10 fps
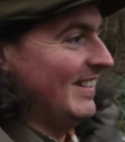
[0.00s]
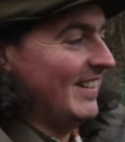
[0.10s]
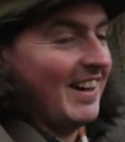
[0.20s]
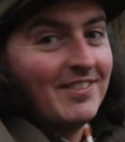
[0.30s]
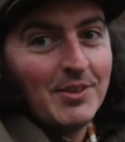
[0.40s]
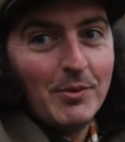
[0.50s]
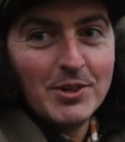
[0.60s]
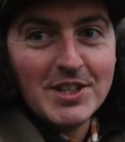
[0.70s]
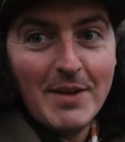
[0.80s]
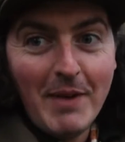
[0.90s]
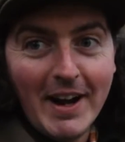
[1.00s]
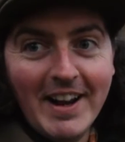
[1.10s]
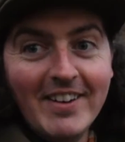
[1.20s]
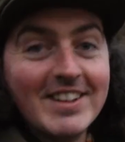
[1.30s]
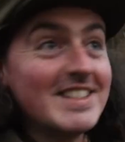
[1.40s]
You have to watch that back
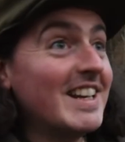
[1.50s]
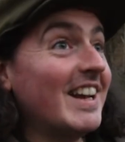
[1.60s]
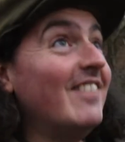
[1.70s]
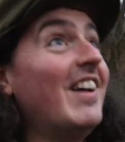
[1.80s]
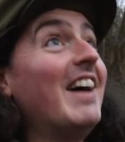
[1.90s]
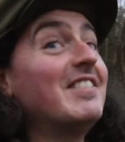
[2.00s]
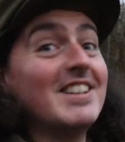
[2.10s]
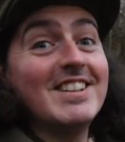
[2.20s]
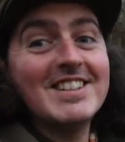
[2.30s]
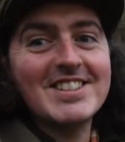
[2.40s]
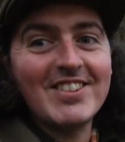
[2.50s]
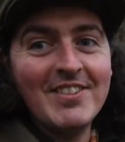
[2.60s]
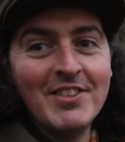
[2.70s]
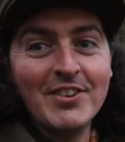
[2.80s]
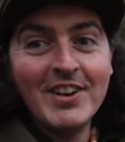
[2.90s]
now because he come absolutely
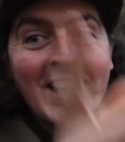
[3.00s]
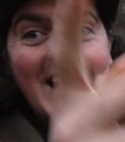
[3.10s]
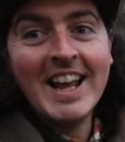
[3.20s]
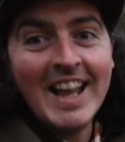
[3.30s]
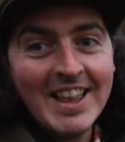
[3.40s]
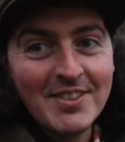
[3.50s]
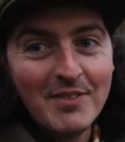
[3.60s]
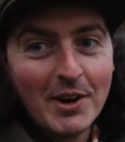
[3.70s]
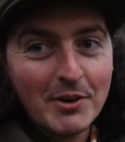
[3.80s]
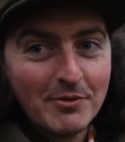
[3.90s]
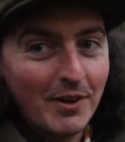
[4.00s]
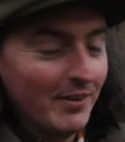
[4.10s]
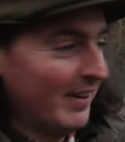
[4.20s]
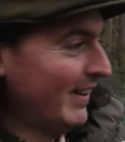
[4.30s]
screaming through. He hit the microphone.